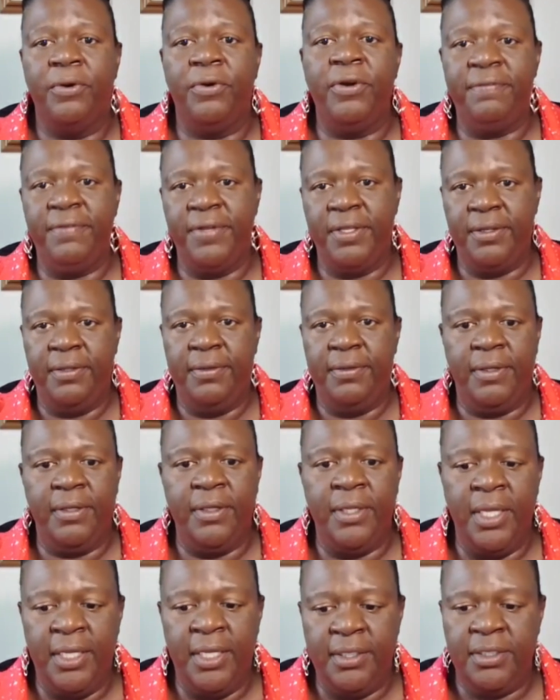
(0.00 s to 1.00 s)
or if
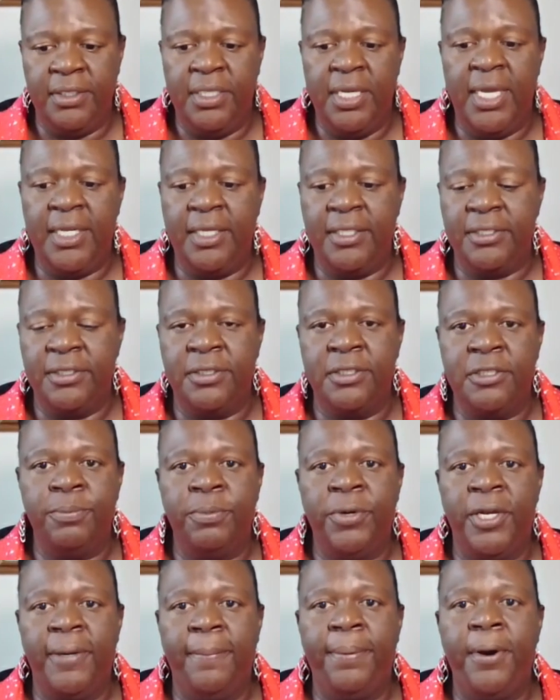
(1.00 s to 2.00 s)
it kind of
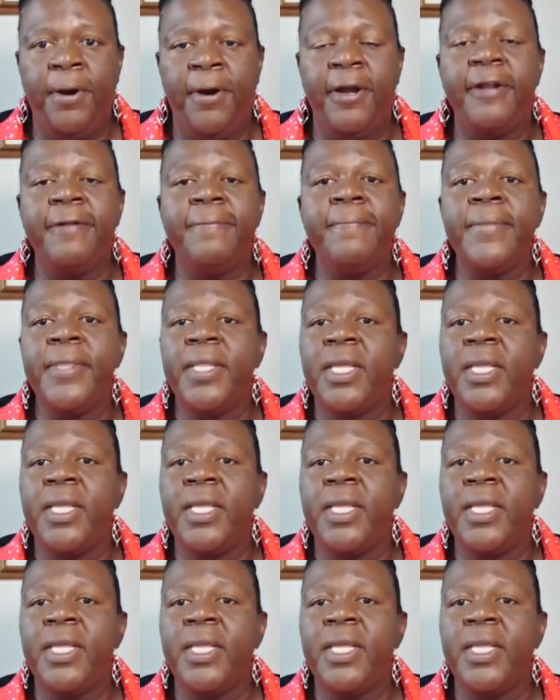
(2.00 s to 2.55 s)
spread apart,